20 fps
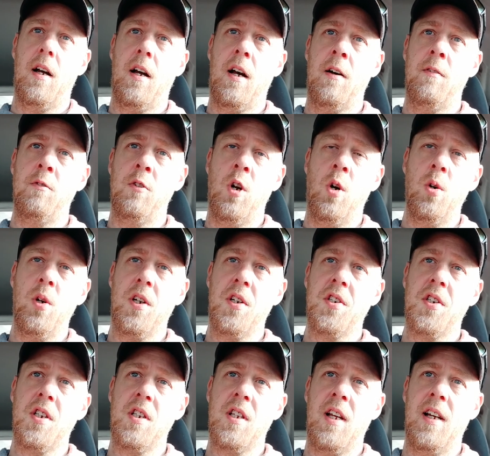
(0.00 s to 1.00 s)
I've
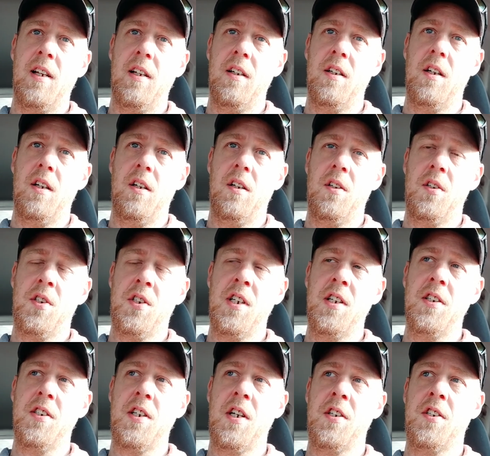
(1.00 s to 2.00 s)
noticed that
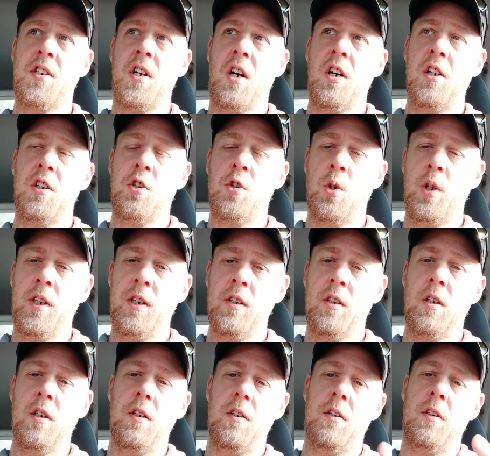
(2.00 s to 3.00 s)
since I started doing
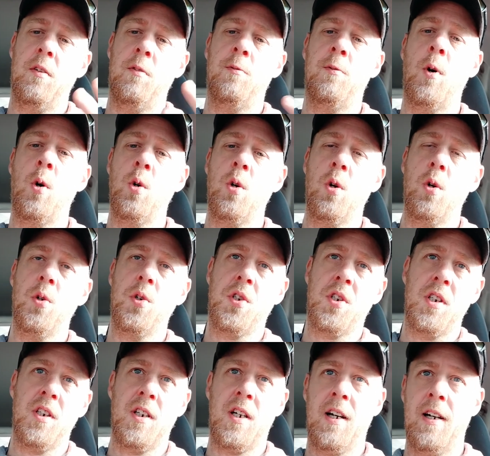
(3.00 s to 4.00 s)
the, the photos
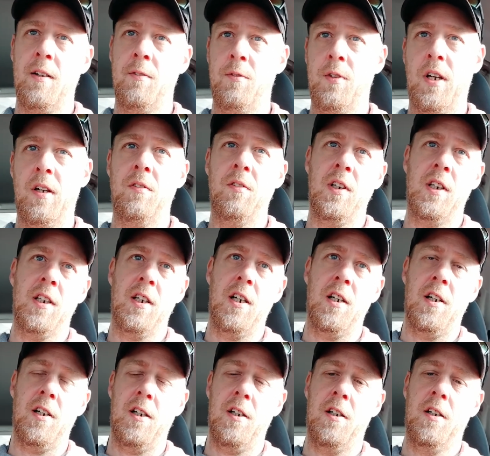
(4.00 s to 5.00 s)
and kind of giving
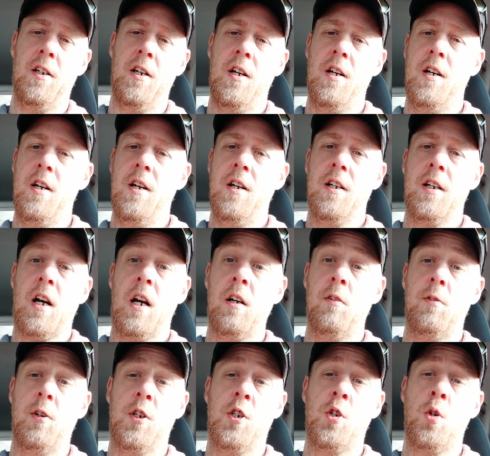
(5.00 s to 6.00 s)
a, kind
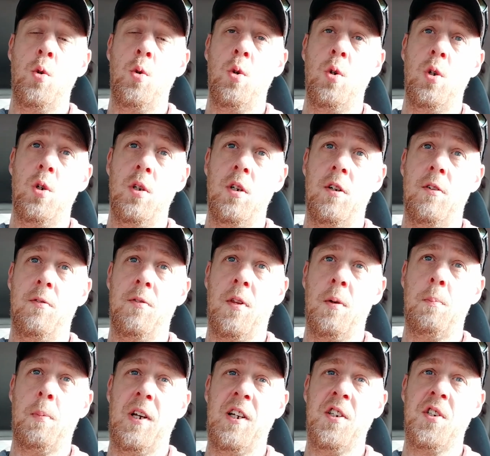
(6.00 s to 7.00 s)
of a tour of the
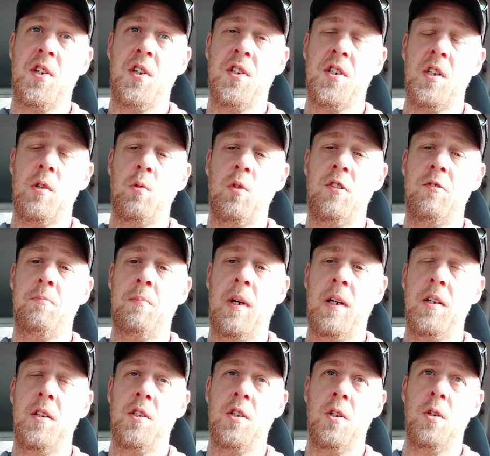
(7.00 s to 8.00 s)
places that we've
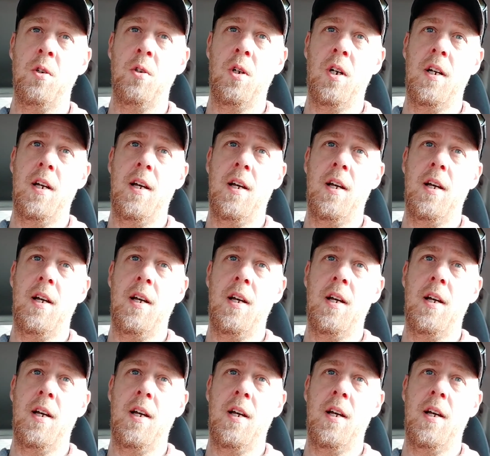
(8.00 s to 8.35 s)
been to,